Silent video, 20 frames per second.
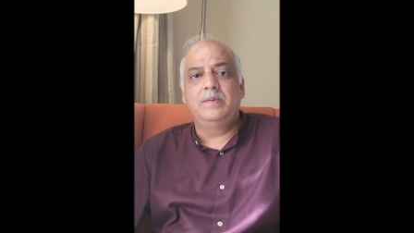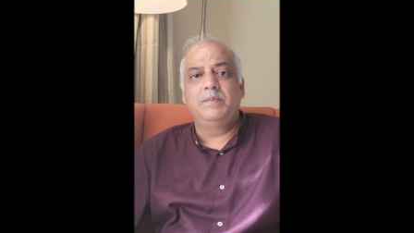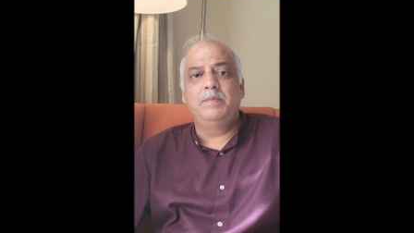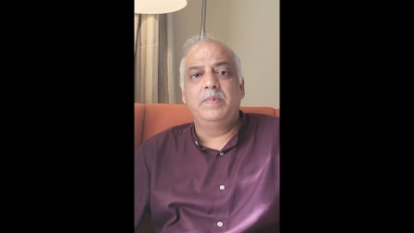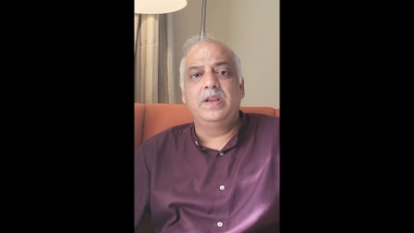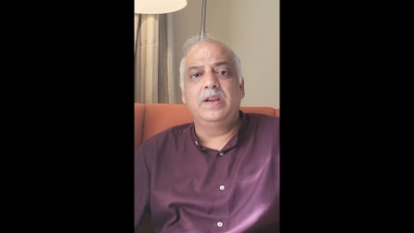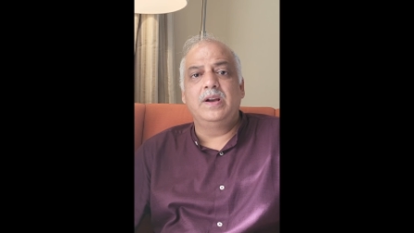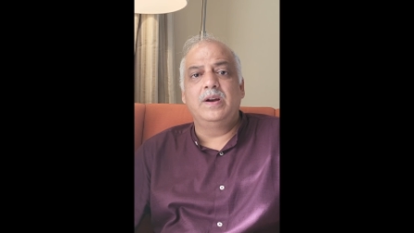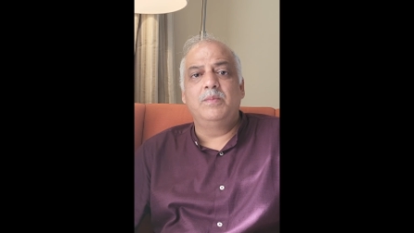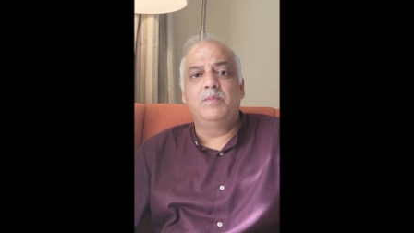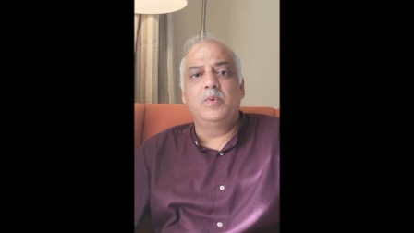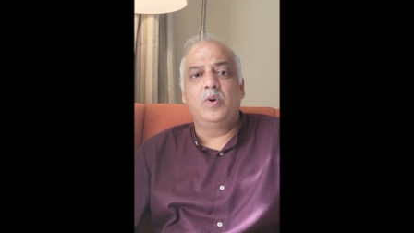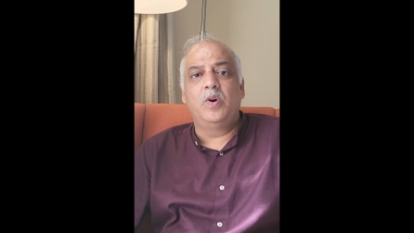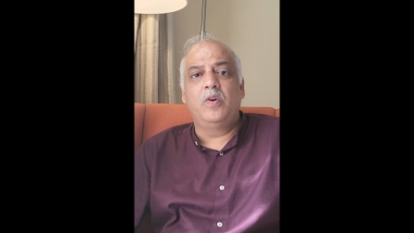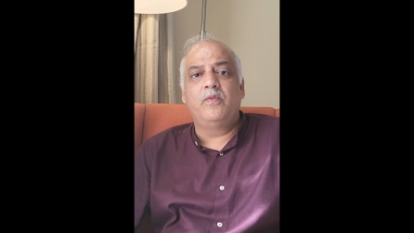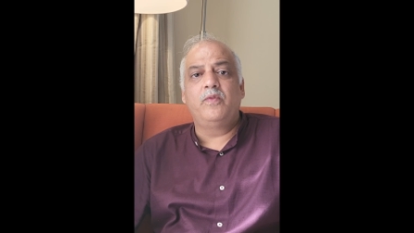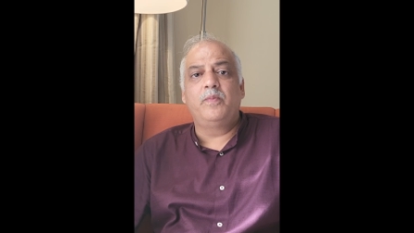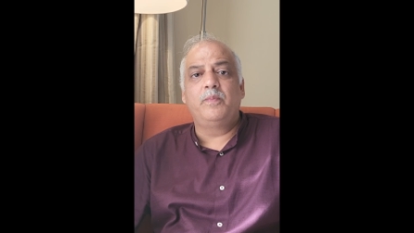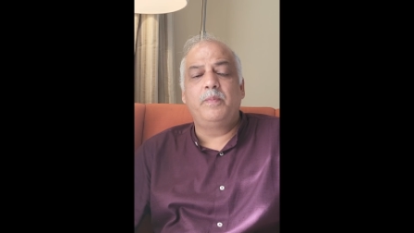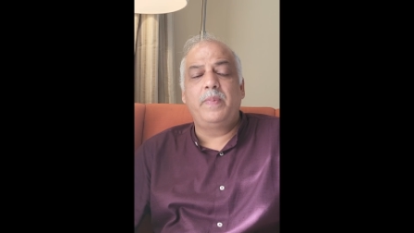become
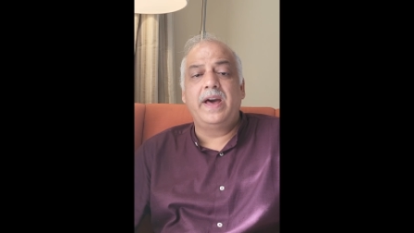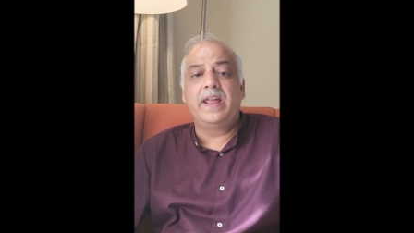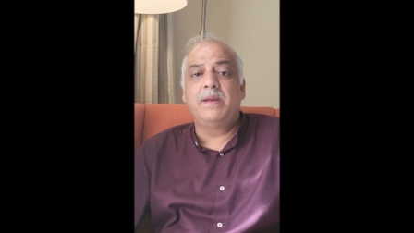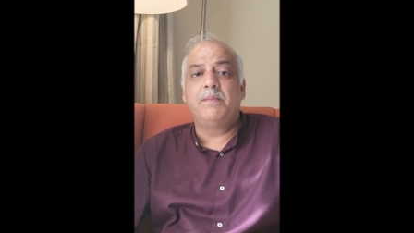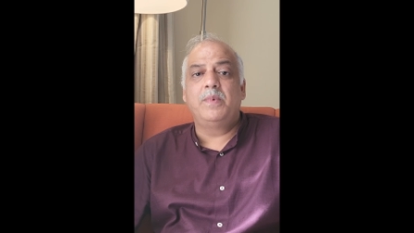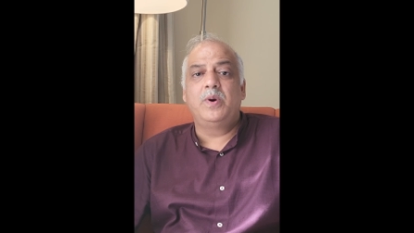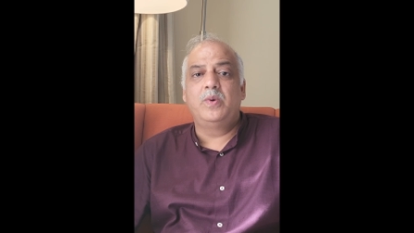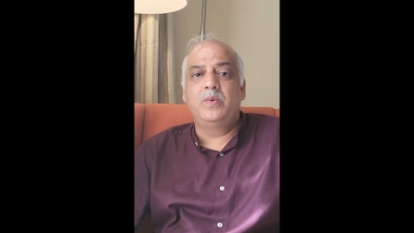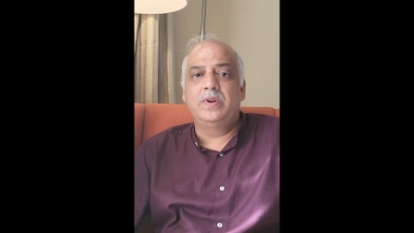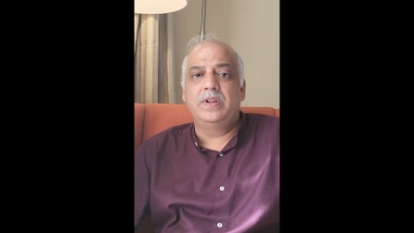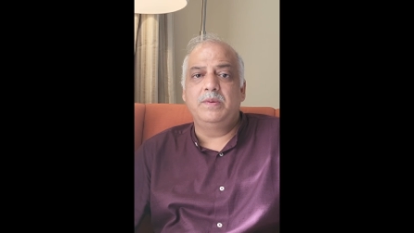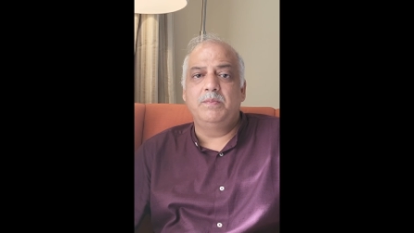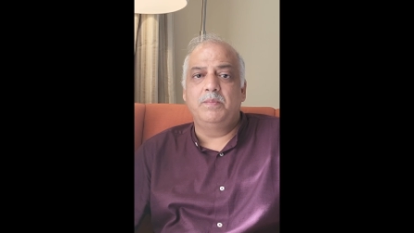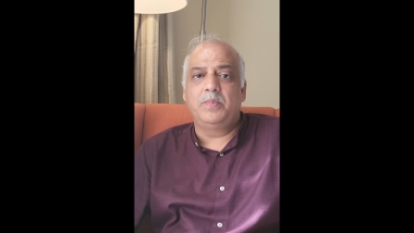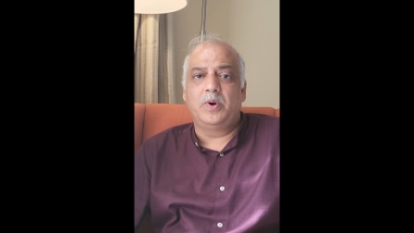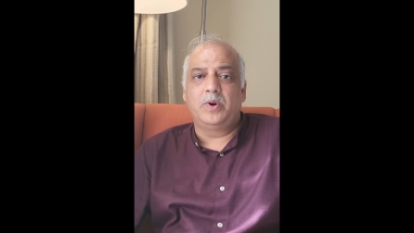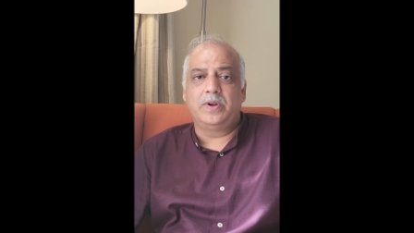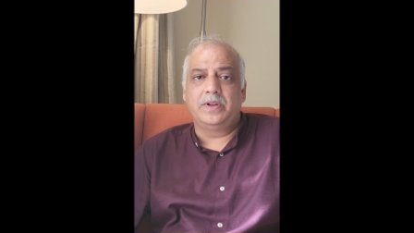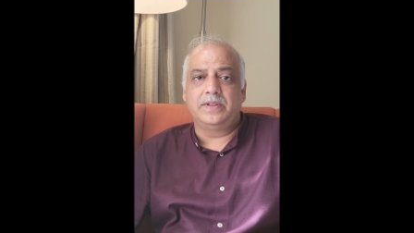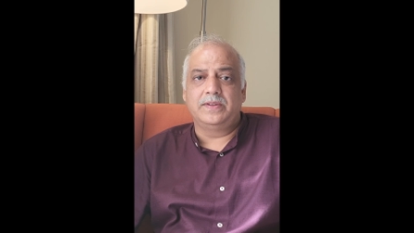of paramount
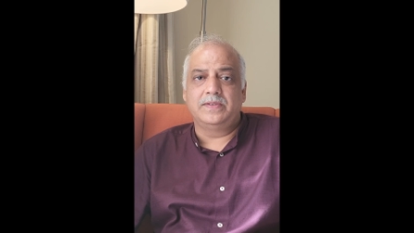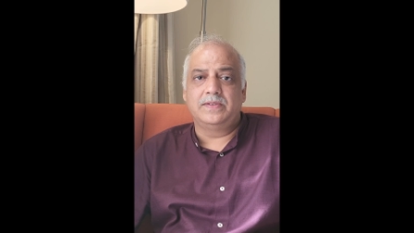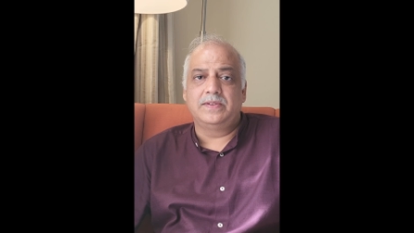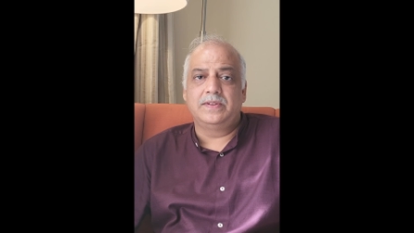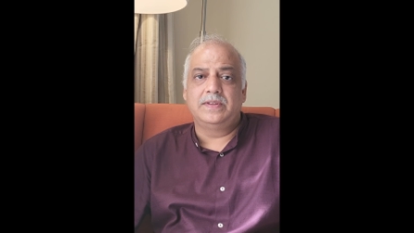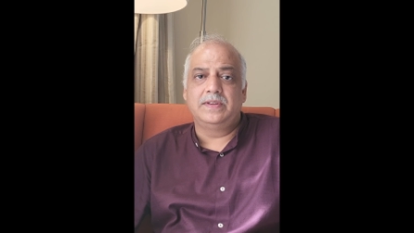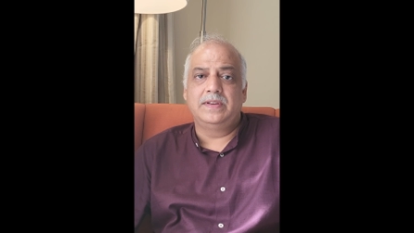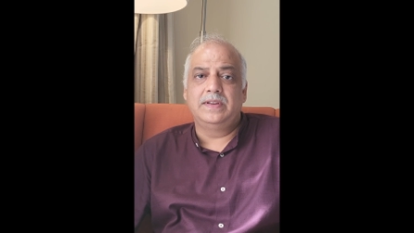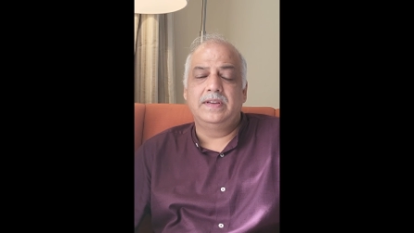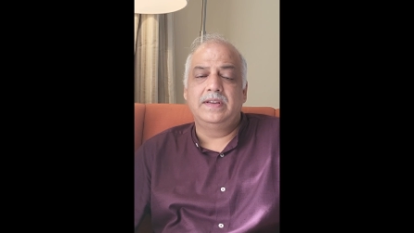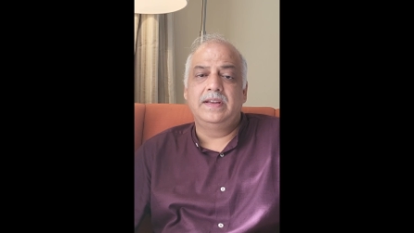importance.